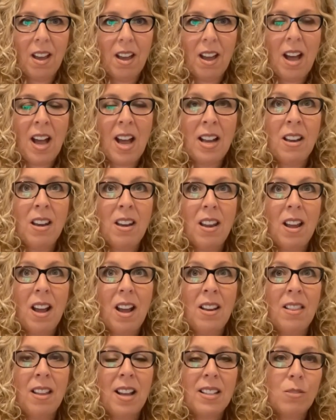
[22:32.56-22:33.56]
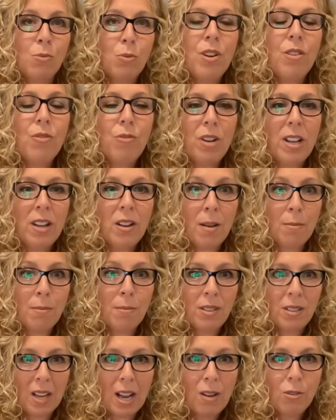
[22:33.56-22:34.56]
And that's what it really
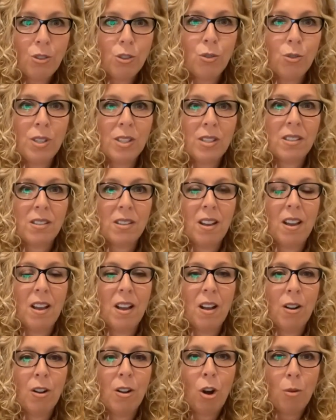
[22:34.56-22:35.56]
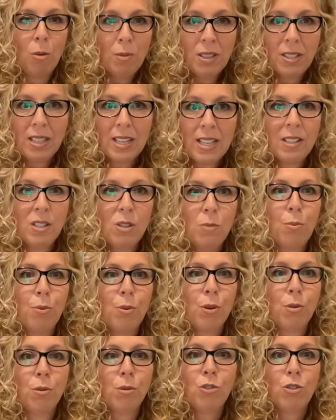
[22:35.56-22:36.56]
comes down to. It's a common sense
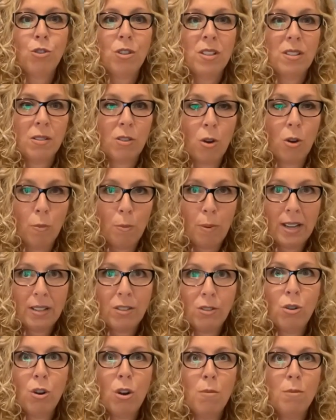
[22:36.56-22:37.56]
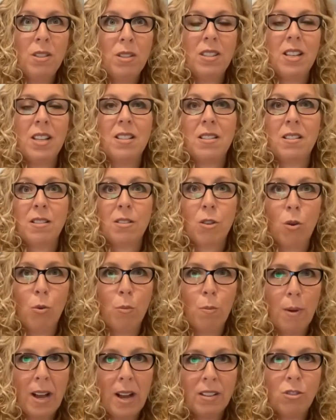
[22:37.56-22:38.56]
approach. Let's go back to common sense. Let's go
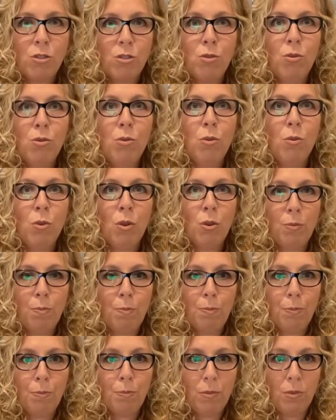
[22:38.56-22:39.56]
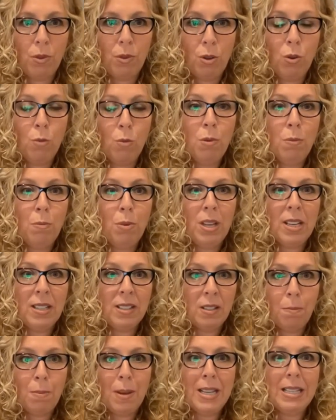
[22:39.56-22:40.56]
back to what human
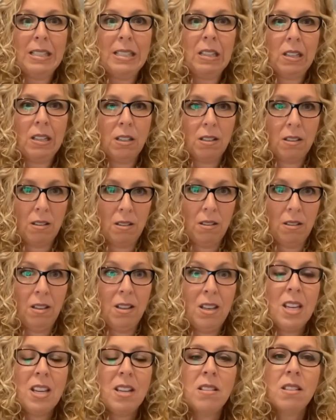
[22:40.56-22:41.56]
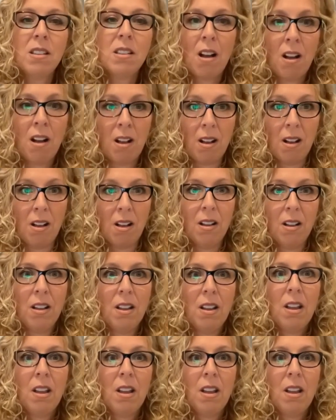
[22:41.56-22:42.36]
beings' basic needs are.